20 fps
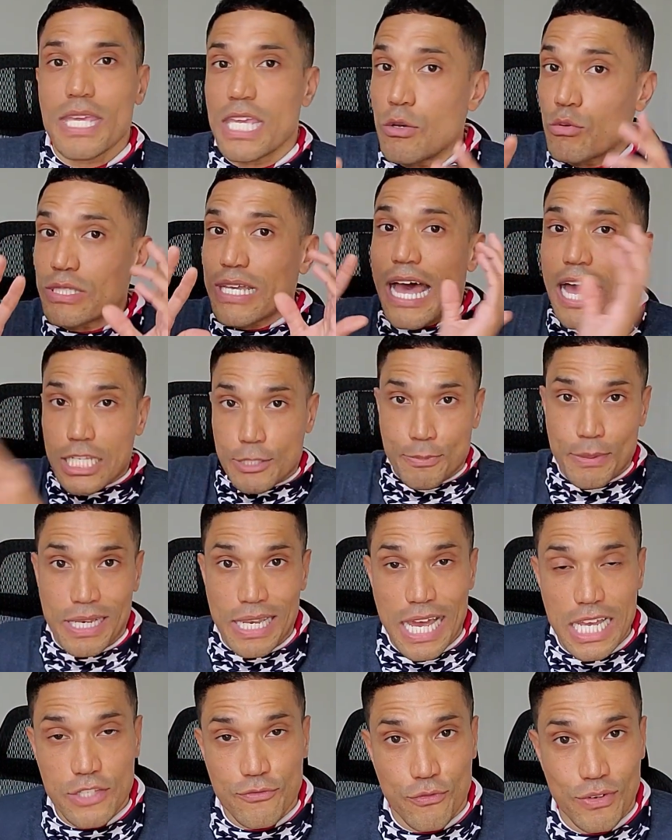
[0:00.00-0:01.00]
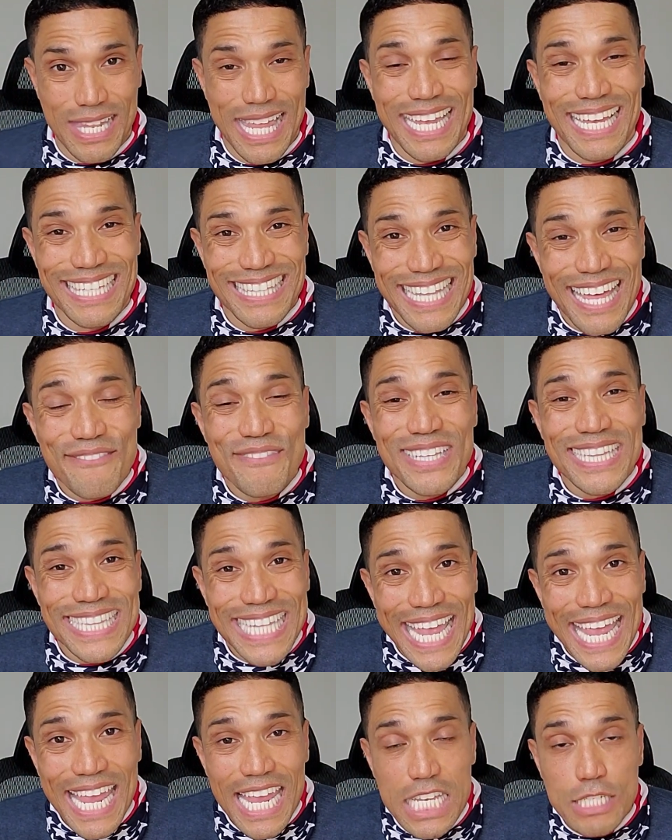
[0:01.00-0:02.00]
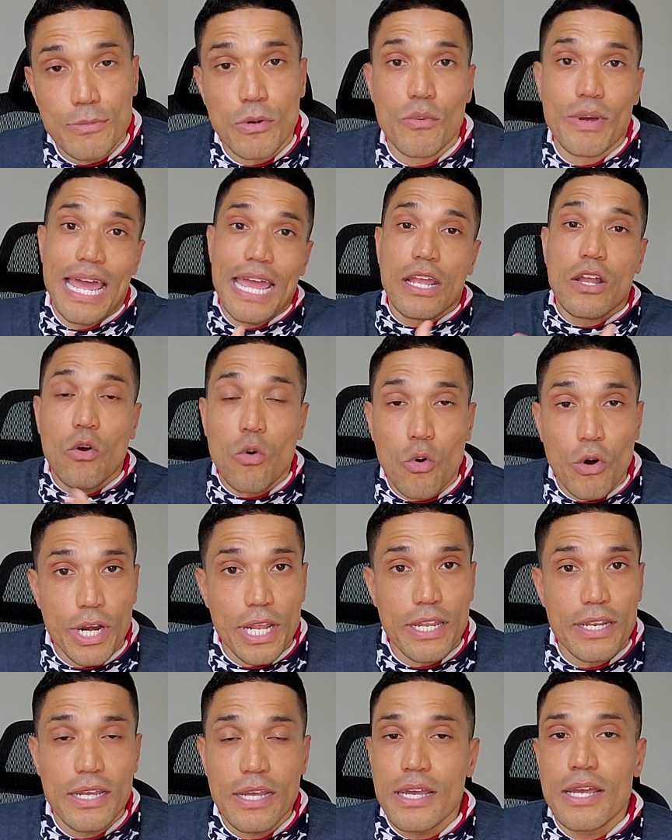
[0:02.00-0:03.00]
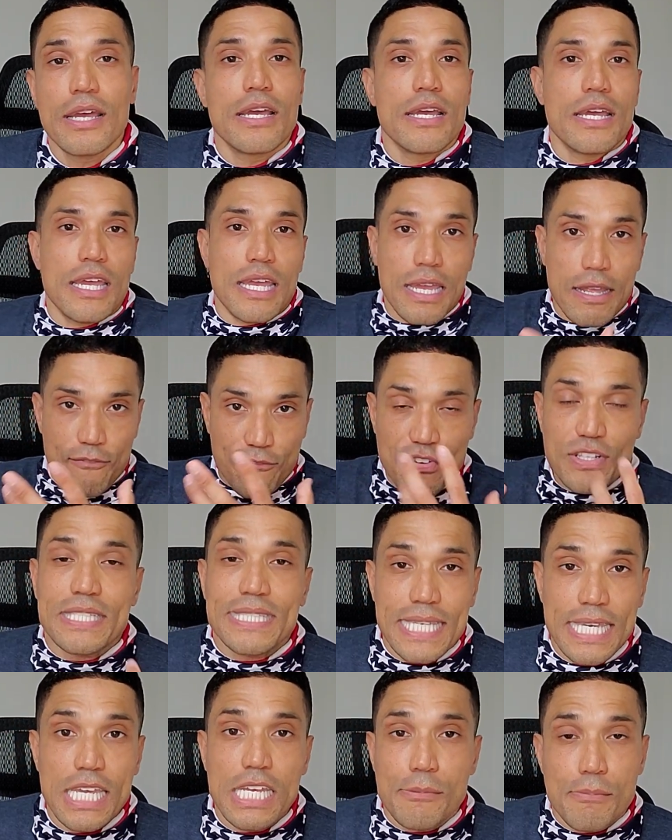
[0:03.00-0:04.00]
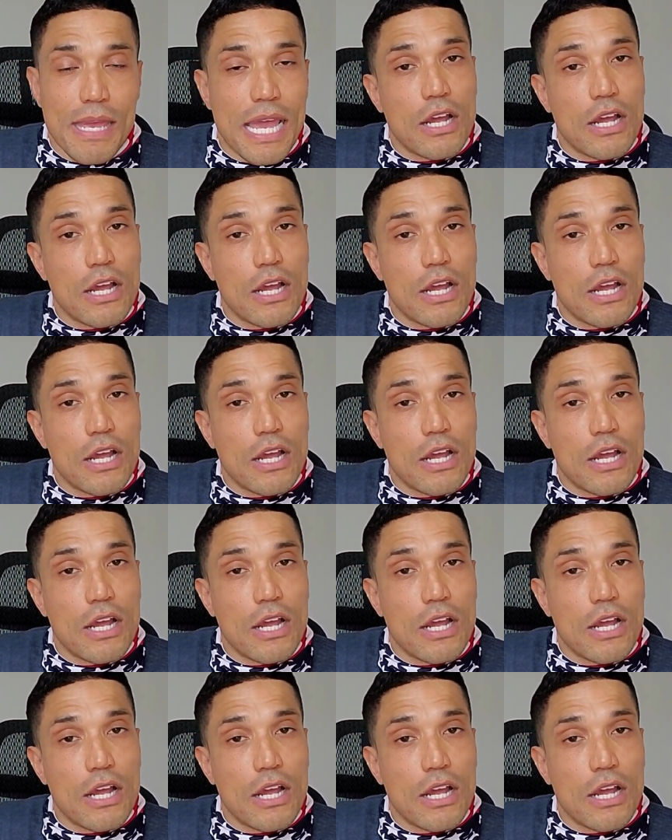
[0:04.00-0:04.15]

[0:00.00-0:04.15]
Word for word: he was hospitalized for like 11 days, but when I caught it, it fatigued me.